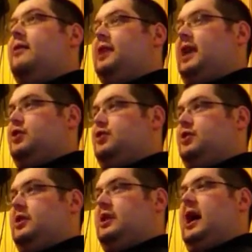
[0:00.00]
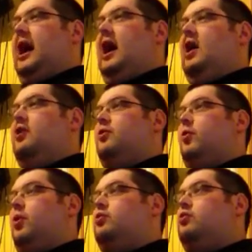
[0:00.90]
occasionally. And
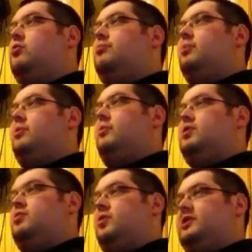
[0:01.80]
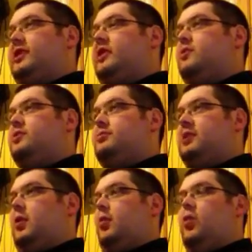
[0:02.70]
one group, which was, I think, was some
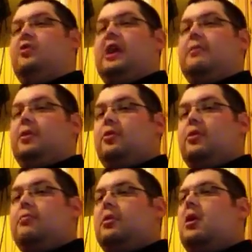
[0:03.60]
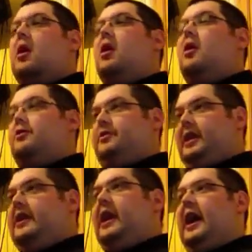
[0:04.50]
kind of wargaming group,
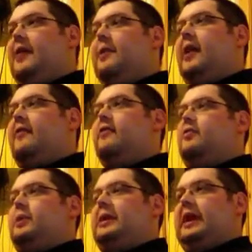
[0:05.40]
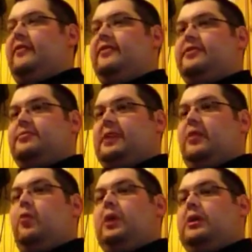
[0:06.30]
did hire it out for the weekend for some kind
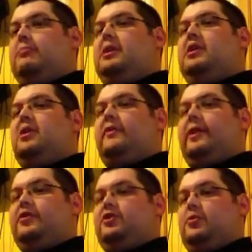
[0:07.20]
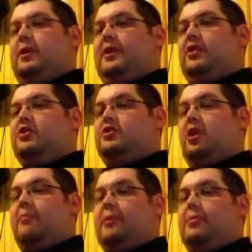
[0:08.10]
of weird mini convention where they just
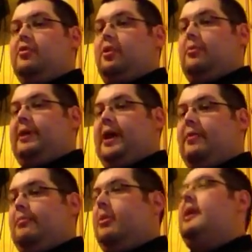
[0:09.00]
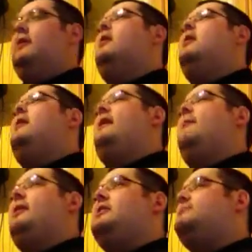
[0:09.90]
got people to come down and play. Now,
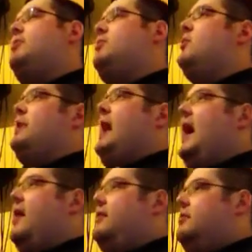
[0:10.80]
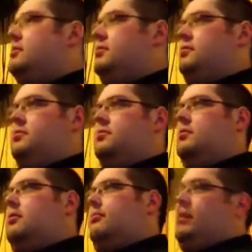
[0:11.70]
by this point, we already had
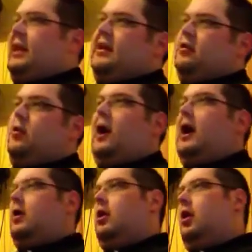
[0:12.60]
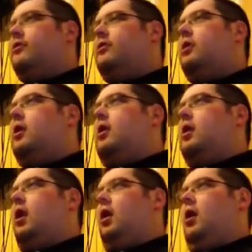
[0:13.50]
played quite a lot
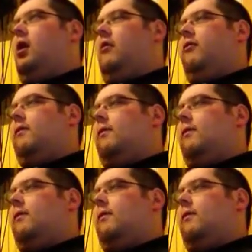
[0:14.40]
of